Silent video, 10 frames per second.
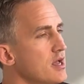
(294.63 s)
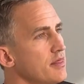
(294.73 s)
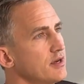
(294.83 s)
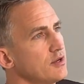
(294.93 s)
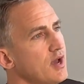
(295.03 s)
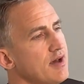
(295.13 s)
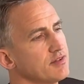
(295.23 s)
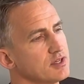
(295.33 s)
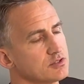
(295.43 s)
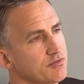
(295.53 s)
there you have
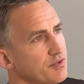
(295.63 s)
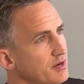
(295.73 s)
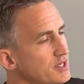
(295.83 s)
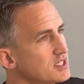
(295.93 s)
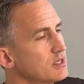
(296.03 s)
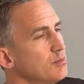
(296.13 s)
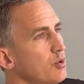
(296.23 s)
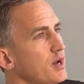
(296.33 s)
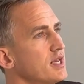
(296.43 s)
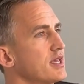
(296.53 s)
it. There's a very simple
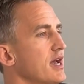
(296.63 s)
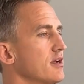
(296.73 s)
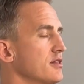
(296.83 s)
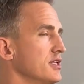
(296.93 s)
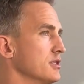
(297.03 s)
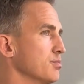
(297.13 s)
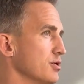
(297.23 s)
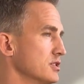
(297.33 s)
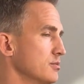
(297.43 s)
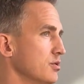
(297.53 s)
way to calculate the
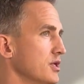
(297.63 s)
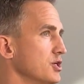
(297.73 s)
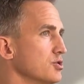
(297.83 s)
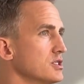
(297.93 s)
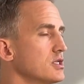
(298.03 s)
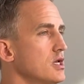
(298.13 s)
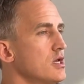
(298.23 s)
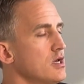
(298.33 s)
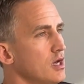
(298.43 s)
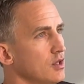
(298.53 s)
principal and interest
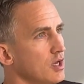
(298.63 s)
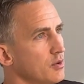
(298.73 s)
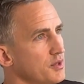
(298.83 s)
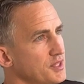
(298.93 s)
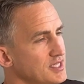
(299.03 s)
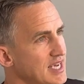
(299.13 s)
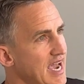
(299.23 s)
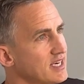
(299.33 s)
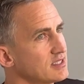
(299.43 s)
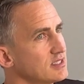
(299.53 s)
along with the
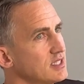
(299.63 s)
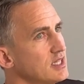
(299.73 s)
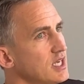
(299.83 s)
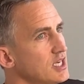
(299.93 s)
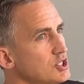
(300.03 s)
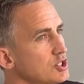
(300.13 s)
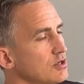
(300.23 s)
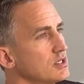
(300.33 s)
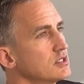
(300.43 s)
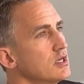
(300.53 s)
taxes and the
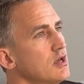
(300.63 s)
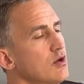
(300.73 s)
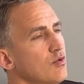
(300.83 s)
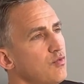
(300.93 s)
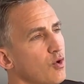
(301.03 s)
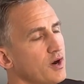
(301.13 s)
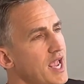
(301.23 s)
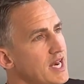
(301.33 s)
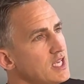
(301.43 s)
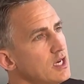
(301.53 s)
insurance for
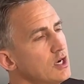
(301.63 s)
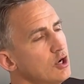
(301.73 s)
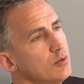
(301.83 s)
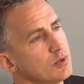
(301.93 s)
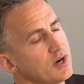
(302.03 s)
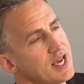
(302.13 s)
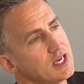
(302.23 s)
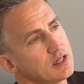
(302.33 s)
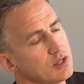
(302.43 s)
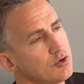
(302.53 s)
any home or
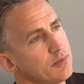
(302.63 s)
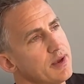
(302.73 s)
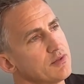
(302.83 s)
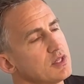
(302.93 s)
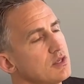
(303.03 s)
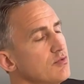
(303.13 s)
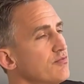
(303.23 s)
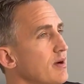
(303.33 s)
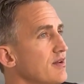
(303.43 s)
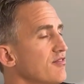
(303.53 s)
any loan amount that you
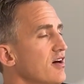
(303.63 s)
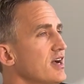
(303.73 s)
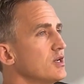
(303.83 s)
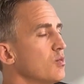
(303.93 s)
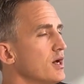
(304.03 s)
might find while